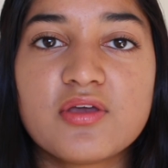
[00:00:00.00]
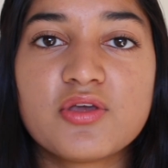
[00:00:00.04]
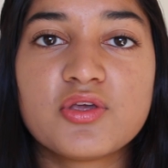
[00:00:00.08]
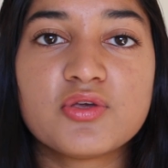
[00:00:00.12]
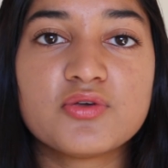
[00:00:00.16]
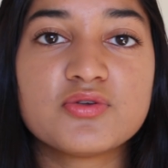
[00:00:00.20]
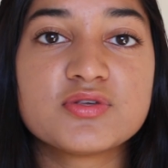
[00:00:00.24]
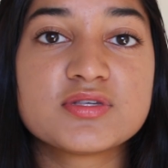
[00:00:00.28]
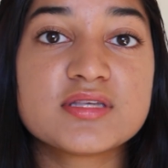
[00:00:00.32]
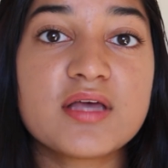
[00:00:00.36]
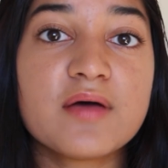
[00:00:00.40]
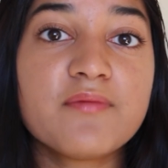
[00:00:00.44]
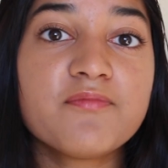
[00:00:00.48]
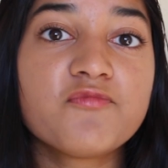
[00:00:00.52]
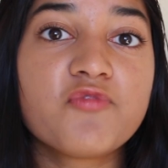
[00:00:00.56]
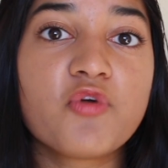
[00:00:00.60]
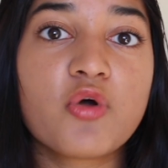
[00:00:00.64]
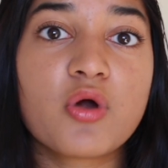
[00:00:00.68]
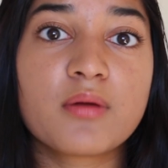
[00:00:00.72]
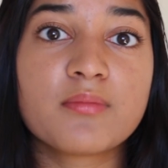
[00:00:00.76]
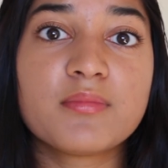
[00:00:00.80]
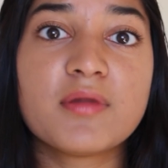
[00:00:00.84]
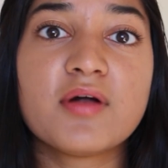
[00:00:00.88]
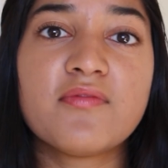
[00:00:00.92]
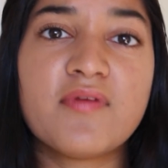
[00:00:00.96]
you use some
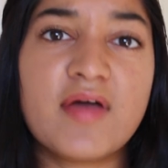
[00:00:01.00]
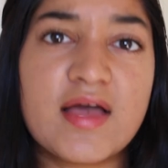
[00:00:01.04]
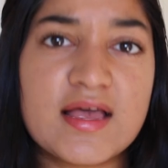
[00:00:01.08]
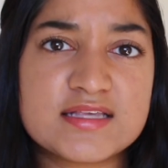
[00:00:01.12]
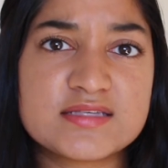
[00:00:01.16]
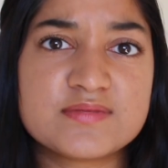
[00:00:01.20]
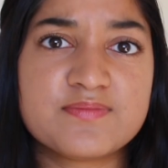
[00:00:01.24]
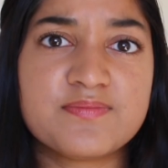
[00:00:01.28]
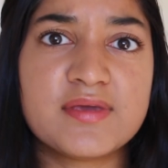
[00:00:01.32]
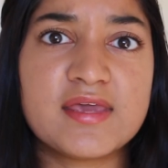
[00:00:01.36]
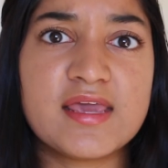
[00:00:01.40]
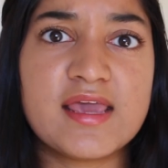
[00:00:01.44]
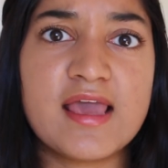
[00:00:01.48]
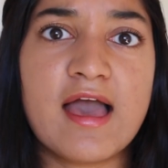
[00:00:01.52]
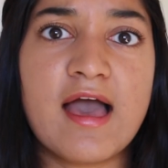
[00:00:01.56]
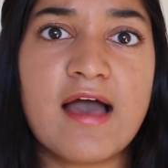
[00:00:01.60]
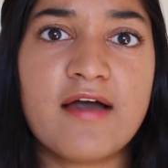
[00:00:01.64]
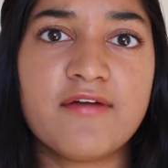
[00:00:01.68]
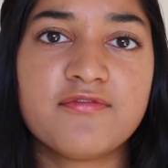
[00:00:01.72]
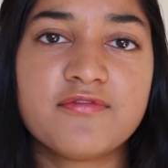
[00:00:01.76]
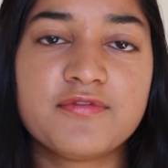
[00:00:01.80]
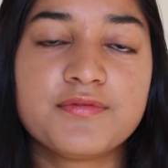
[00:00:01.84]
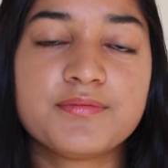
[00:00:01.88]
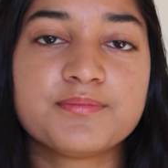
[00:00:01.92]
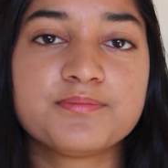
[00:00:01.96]
form of
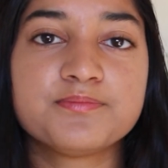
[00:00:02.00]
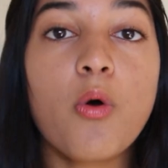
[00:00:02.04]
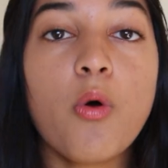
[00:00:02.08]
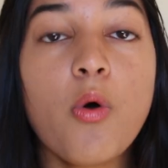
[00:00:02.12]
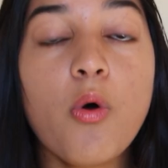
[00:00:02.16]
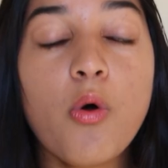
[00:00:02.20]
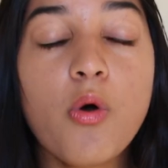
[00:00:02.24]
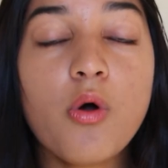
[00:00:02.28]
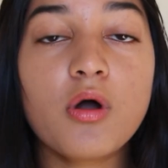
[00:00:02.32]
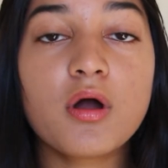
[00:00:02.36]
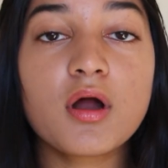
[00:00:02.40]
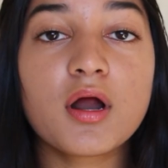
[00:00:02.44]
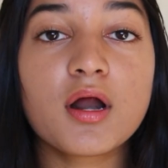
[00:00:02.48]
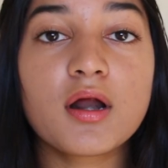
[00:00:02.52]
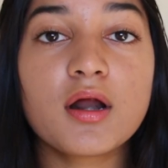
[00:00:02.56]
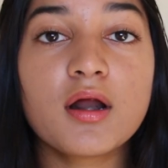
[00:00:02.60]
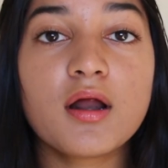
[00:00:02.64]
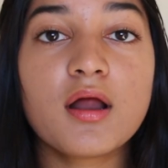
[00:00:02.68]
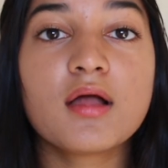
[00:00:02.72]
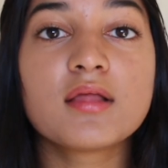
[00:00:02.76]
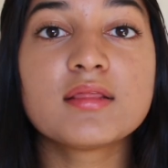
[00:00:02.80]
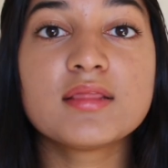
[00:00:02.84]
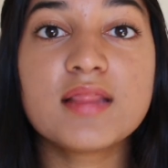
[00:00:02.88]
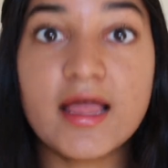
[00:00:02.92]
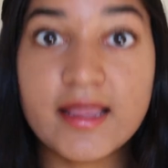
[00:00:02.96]
SPF.
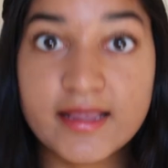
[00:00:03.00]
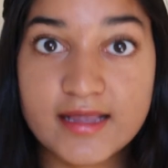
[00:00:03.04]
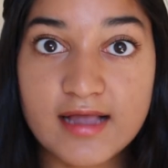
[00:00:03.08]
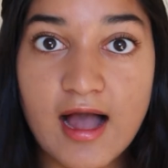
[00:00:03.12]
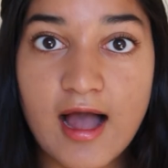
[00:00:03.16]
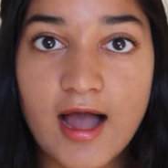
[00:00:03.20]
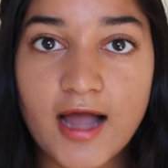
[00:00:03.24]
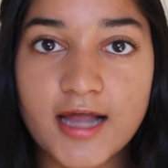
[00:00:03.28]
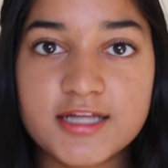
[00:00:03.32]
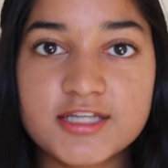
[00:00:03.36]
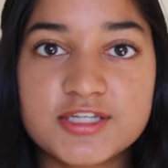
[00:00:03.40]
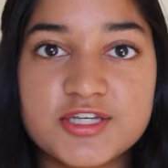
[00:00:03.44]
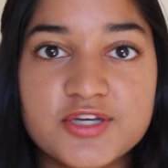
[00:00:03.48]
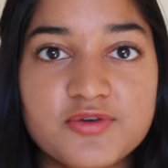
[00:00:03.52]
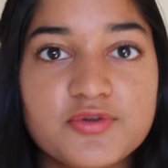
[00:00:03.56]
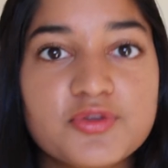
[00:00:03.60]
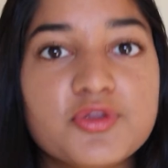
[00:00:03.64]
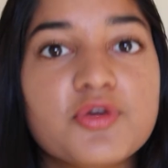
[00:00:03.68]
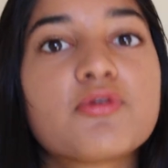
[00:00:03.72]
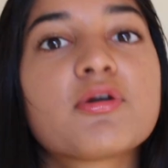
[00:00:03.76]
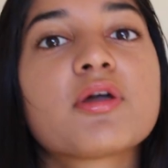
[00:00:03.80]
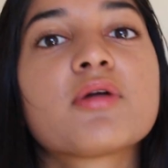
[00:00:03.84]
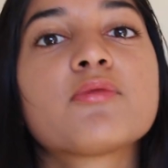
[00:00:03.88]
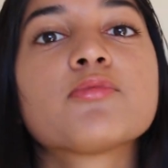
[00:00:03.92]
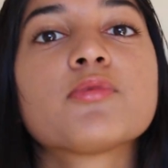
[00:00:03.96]
Or, like I do,
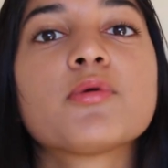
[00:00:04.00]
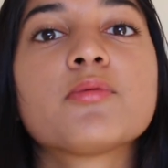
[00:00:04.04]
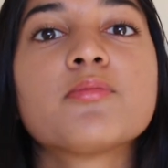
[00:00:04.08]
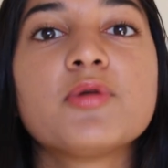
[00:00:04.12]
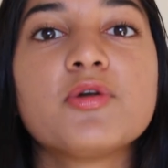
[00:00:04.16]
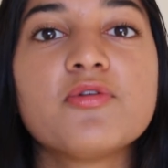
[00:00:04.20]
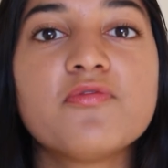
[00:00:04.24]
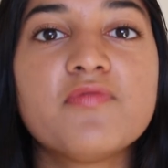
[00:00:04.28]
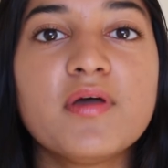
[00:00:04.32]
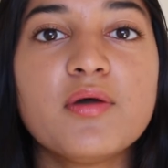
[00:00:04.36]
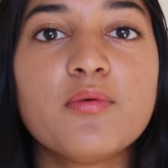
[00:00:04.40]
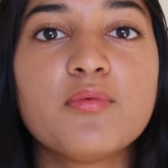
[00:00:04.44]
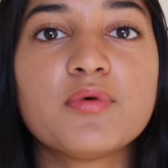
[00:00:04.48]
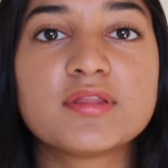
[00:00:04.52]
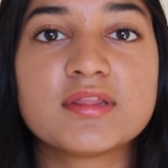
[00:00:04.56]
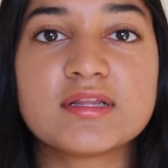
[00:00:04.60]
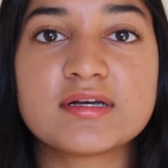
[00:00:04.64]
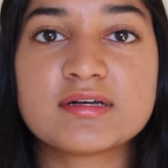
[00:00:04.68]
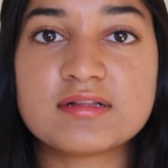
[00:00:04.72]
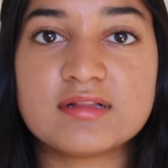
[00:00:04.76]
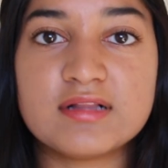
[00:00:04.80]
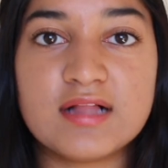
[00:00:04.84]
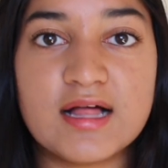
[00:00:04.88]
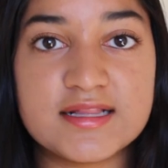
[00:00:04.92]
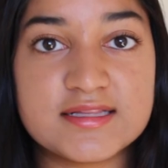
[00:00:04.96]
you can remove it with
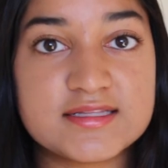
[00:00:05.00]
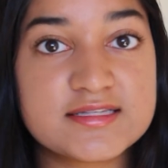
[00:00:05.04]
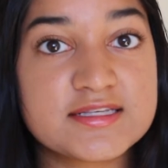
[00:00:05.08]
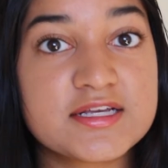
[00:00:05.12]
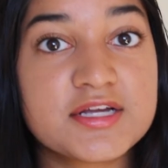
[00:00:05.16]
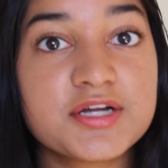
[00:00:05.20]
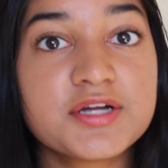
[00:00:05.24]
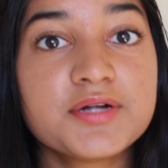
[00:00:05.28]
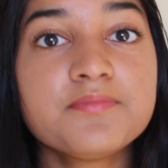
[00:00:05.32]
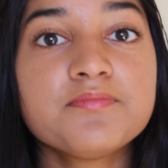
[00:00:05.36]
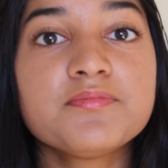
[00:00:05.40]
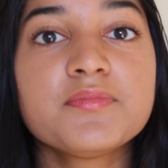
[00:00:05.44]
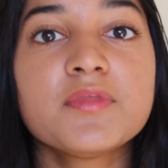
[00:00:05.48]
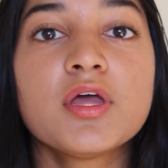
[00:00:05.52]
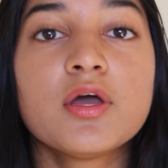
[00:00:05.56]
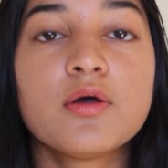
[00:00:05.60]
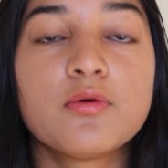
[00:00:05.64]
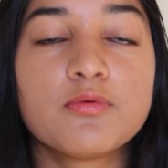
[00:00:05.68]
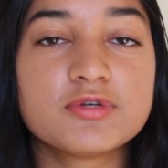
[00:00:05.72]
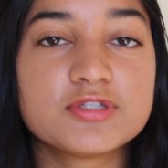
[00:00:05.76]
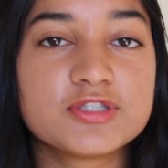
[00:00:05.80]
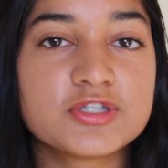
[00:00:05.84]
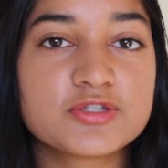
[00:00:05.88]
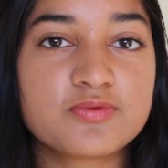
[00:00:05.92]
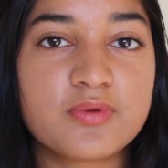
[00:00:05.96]
a cleanser,
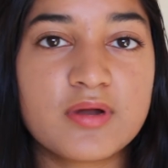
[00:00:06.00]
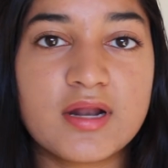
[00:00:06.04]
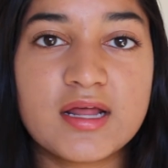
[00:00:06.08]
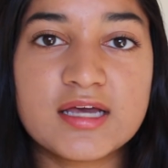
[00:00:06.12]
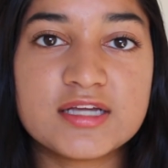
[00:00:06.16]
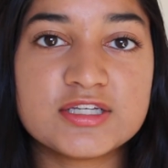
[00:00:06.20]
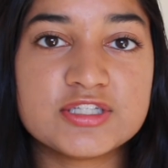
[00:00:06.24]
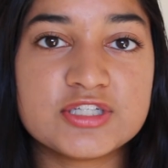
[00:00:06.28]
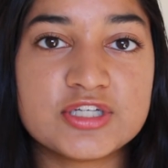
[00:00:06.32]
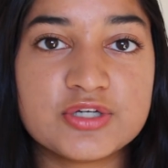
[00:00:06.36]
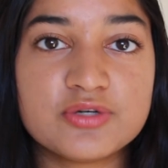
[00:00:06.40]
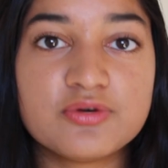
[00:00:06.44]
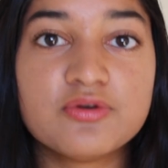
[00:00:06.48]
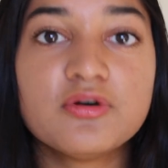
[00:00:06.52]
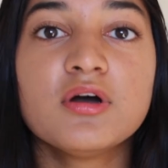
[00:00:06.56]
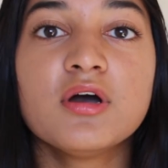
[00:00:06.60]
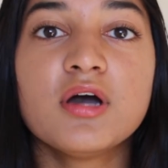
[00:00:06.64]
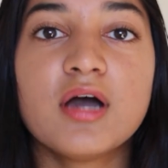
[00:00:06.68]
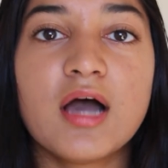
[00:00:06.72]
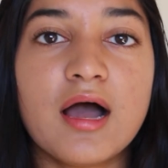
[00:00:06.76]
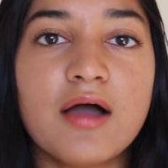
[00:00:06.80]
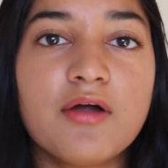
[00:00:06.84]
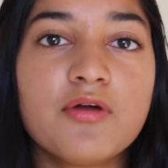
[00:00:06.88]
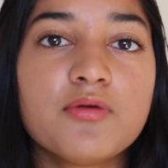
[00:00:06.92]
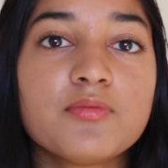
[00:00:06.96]
which is what I do.
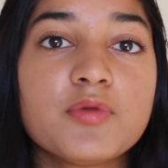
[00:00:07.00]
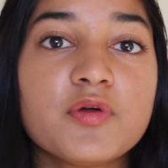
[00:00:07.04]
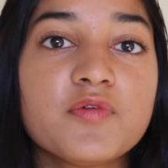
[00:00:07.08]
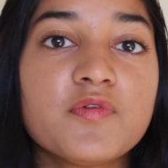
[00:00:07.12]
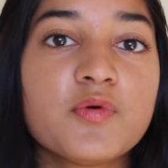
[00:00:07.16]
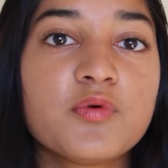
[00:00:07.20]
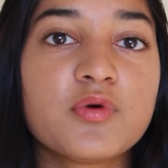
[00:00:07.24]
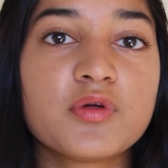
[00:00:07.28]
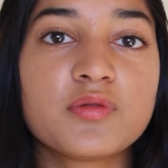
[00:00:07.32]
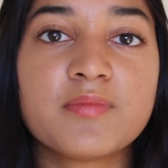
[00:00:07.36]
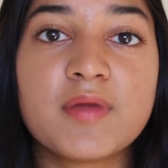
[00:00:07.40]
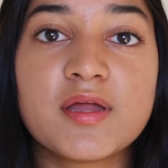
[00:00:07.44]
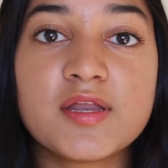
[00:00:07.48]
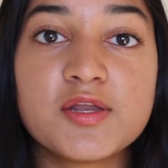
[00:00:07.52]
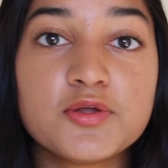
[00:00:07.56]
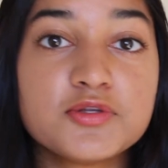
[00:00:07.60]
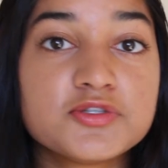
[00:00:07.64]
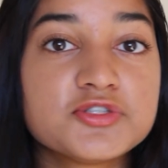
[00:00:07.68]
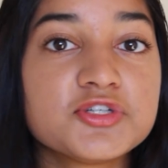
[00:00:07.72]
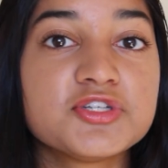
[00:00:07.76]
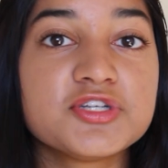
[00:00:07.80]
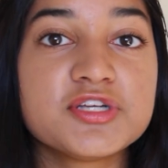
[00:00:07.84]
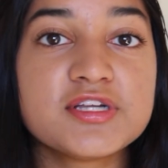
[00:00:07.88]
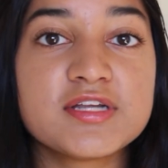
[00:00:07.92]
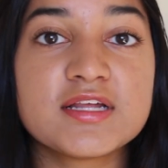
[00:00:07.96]
I remove it with my
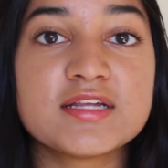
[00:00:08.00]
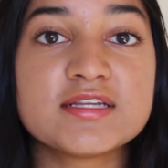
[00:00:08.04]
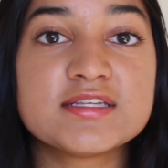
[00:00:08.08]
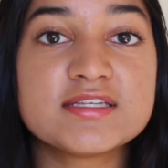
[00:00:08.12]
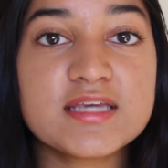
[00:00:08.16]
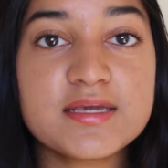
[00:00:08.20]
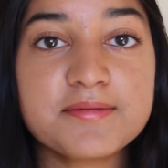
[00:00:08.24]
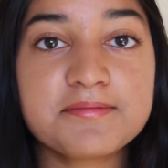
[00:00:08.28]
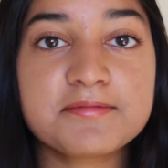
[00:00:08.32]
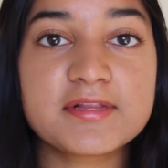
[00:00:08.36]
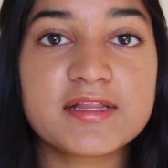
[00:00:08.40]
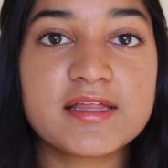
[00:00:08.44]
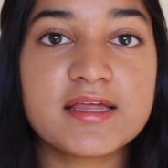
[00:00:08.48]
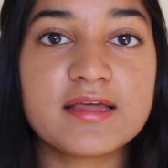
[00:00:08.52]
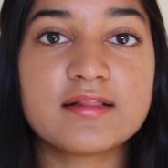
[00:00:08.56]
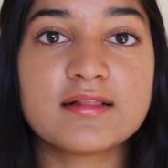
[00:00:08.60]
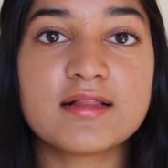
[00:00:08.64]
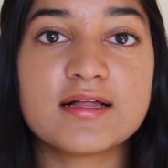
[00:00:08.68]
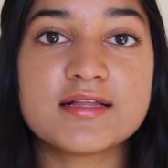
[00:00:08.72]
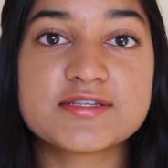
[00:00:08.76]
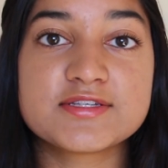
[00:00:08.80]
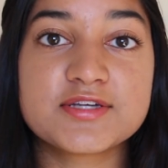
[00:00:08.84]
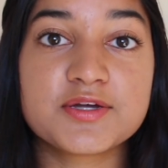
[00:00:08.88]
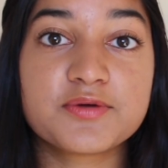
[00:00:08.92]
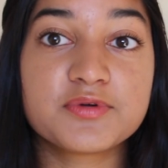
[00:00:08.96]
Neutrogena Deep Clean
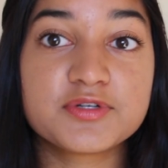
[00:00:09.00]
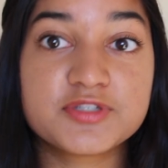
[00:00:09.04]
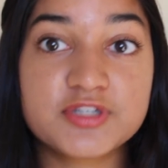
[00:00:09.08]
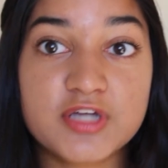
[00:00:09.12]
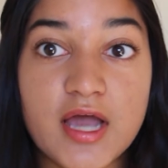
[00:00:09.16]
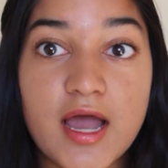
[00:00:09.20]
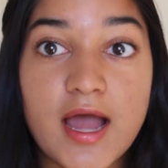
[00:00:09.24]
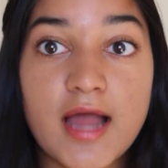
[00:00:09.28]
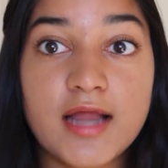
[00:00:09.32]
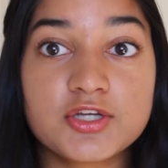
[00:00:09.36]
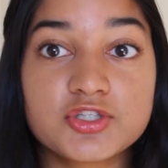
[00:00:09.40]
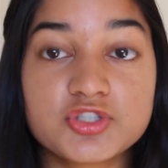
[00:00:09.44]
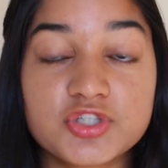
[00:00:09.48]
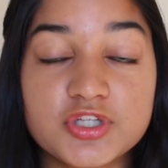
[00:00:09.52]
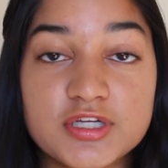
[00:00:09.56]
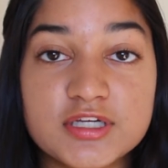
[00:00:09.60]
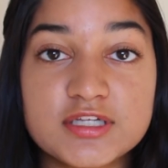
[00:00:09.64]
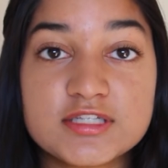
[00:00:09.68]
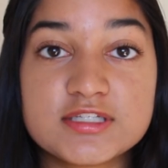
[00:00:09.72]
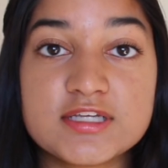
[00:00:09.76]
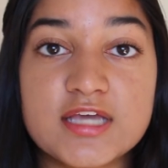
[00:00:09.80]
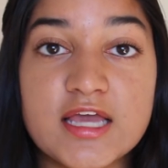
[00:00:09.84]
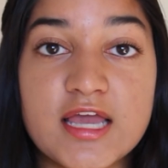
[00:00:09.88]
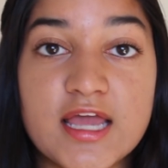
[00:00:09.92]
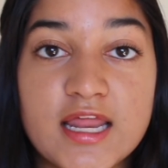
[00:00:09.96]
Cleanser, which I
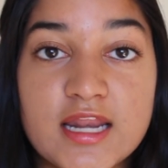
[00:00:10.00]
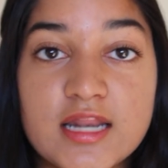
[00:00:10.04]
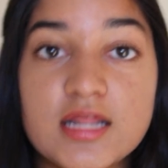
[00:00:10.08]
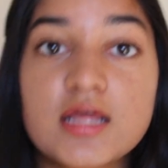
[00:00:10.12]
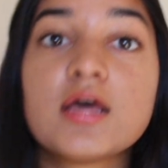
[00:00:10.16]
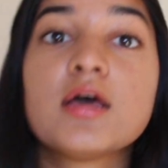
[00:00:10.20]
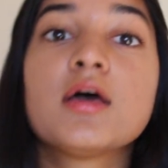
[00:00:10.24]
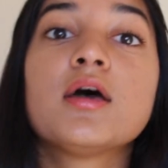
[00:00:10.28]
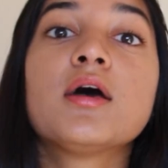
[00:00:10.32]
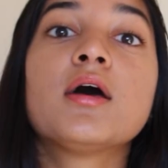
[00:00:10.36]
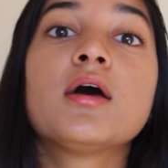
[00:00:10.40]
actually did